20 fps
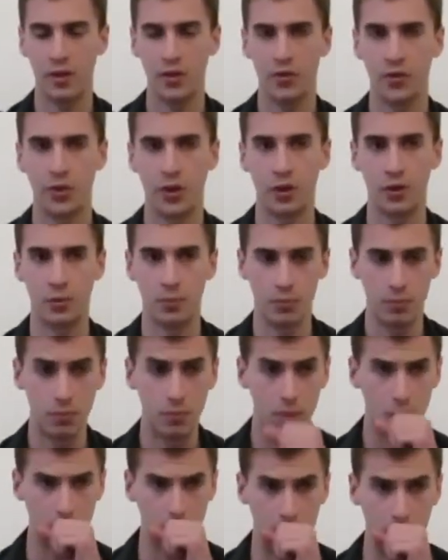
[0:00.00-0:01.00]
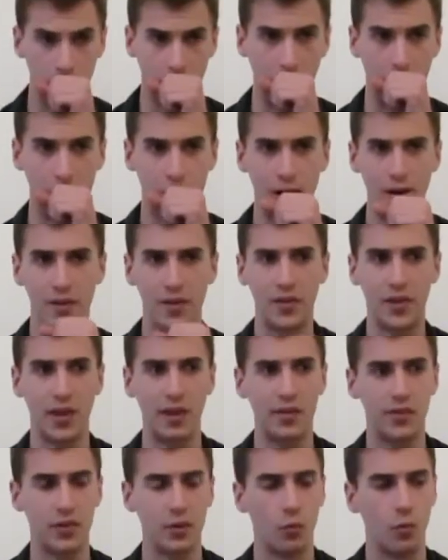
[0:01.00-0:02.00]
So I ran a
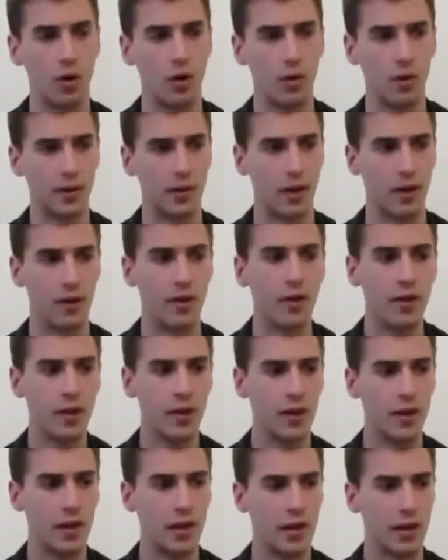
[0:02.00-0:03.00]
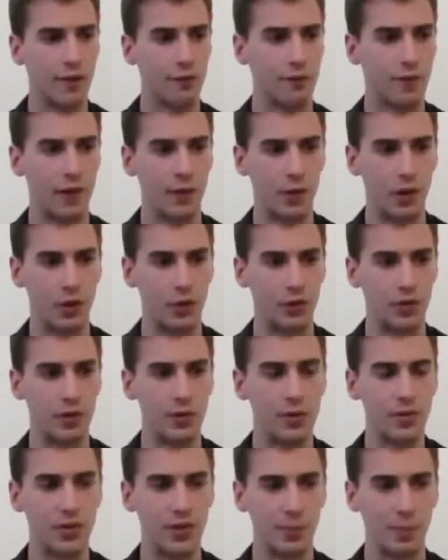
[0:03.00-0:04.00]
test a while ago and found that I was
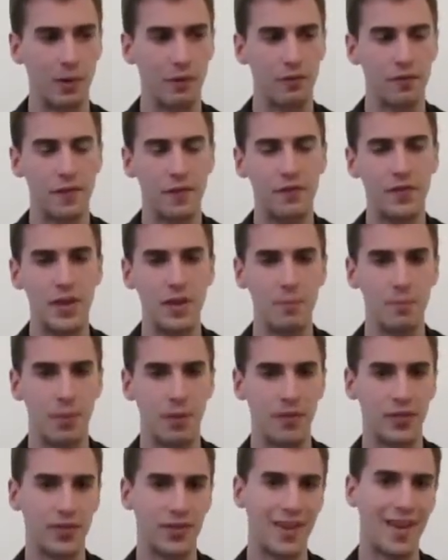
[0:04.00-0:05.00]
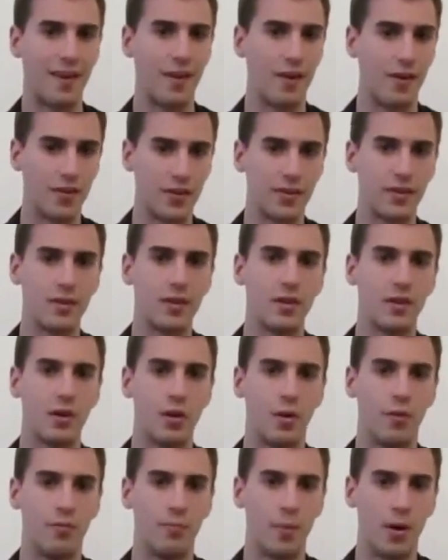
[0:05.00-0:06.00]
losing about 15%
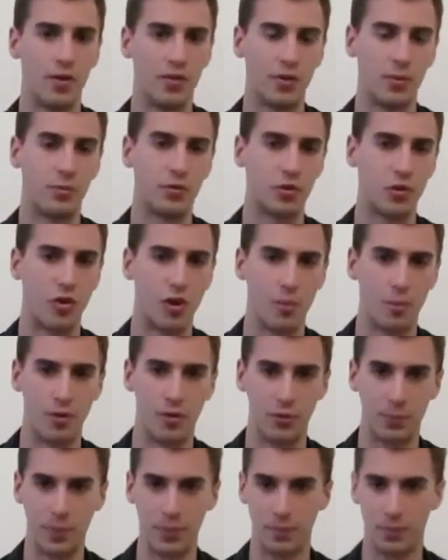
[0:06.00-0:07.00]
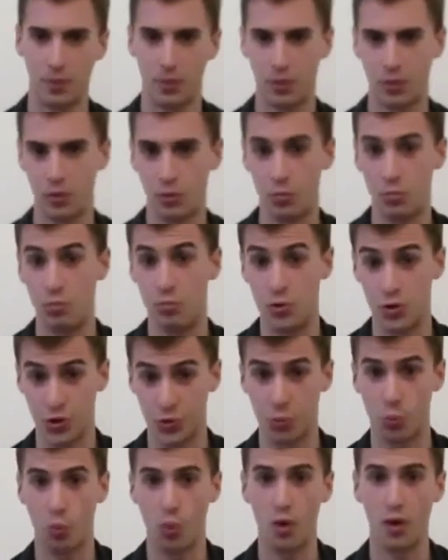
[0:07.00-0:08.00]
of my subscribers who
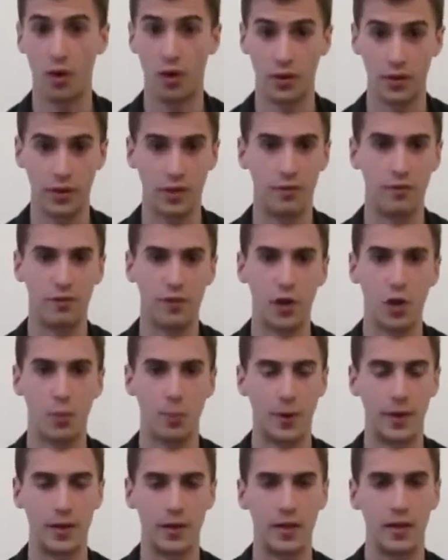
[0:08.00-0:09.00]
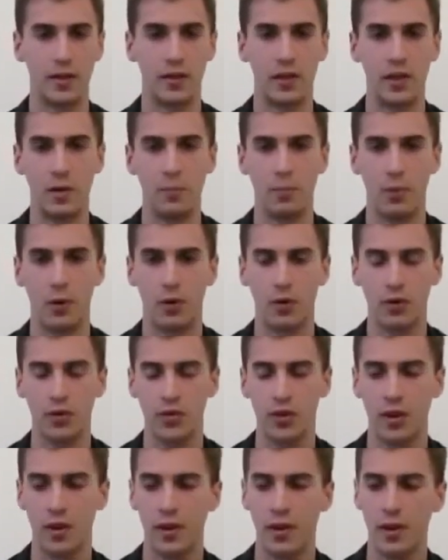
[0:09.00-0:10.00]
just weren't confirming in the
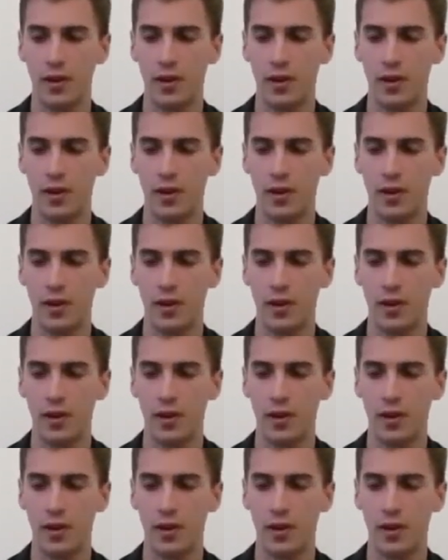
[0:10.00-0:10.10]
inbox.